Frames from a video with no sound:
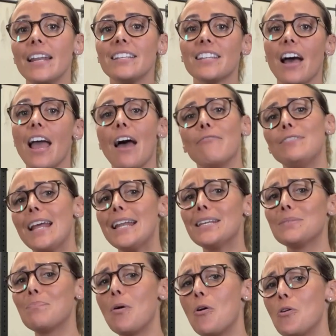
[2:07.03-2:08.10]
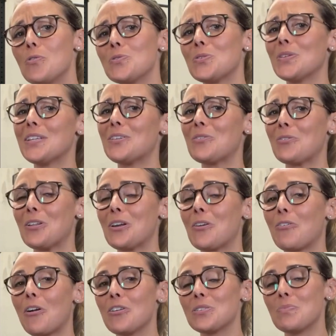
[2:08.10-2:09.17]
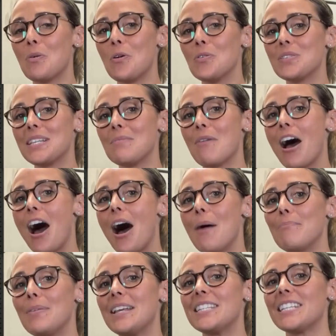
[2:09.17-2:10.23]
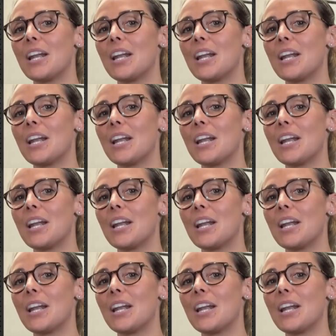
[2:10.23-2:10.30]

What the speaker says: is I have tennis balls or little lacrosse balls in my armpits,